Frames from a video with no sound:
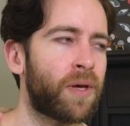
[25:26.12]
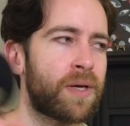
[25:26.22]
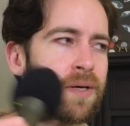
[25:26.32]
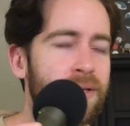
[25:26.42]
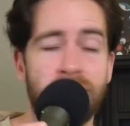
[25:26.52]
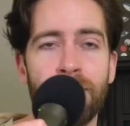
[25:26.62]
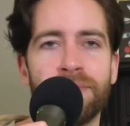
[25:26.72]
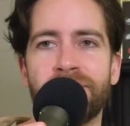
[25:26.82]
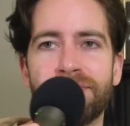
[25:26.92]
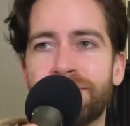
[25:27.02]
because I
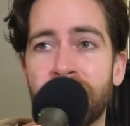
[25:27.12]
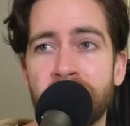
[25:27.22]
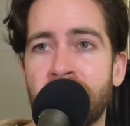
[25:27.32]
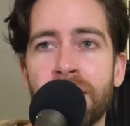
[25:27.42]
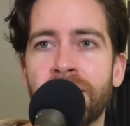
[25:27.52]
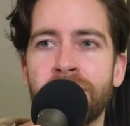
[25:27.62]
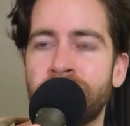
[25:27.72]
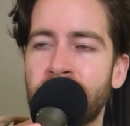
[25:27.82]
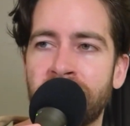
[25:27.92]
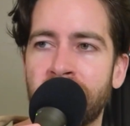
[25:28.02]
would feel entirely
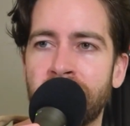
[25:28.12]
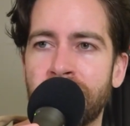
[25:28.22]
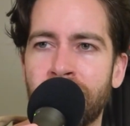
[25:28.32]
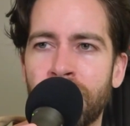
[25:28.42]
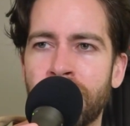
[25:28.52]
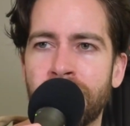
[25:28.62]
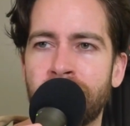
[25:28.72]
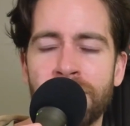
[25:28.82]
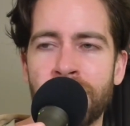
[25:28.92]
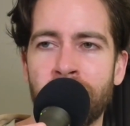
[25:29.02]
undeserving and
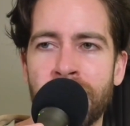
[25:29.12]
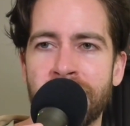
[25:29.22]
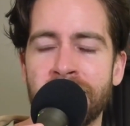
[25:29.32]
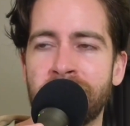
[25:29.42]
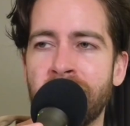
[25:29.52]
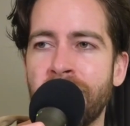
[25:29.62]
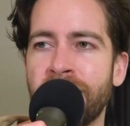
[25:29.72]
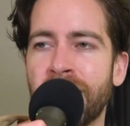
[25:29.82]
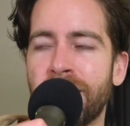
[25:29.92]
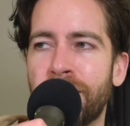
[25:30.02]
wouldn't want this,
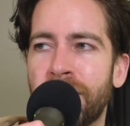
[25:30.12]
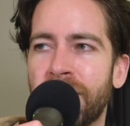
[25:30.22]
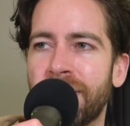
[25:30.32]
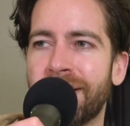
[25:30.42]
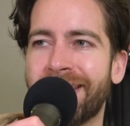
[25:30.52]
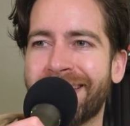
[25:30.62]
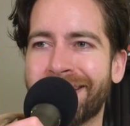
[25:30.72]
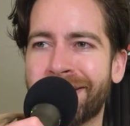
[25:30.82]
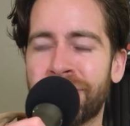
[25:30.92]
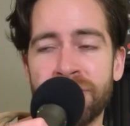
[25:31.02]
but
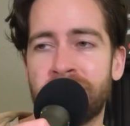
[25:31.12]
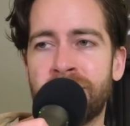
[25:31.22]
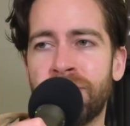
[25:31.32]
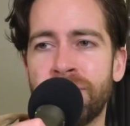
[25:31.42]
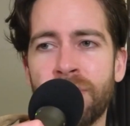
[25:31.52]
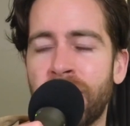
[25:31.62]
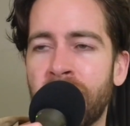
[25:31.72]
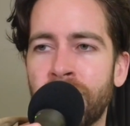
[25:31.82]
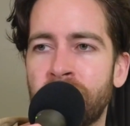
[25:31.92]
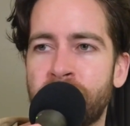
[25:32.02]
because there's no way
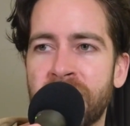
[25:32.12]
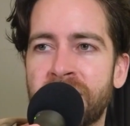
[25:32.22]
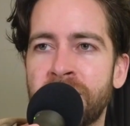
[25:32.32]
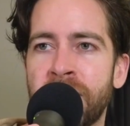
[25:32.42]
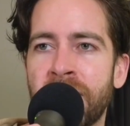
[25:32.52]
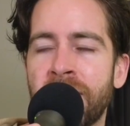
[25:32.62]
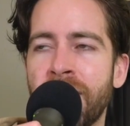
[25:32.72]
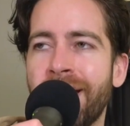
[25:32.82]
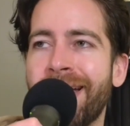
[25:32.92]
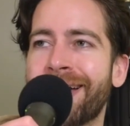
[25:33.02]
anyone respects this man,
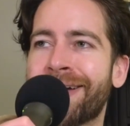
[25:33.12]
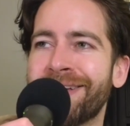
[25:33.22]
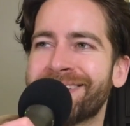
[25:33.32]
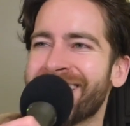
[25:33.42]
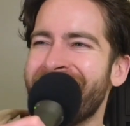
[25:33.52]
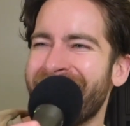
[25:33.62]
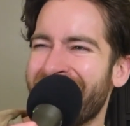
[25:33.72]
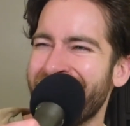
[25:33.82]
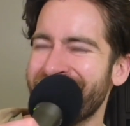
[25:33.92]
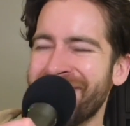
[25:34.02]
because
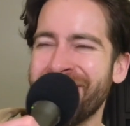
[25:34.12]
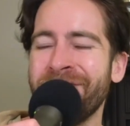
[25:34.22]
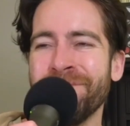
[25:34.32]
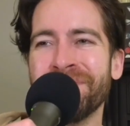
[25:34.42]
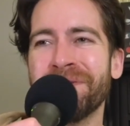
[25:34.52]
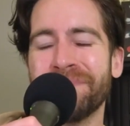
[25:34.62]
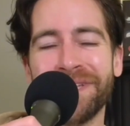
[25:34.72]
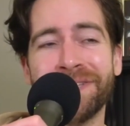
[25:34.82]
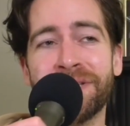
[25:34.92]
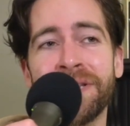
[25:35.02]

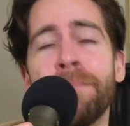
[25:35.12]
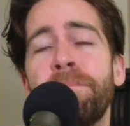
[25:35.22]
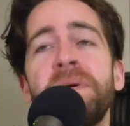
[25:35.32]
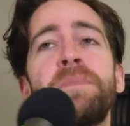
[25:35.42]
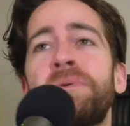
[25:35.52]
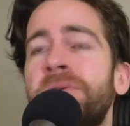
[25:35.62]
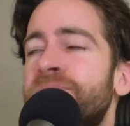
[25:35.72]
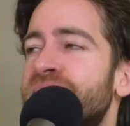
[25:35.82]
some people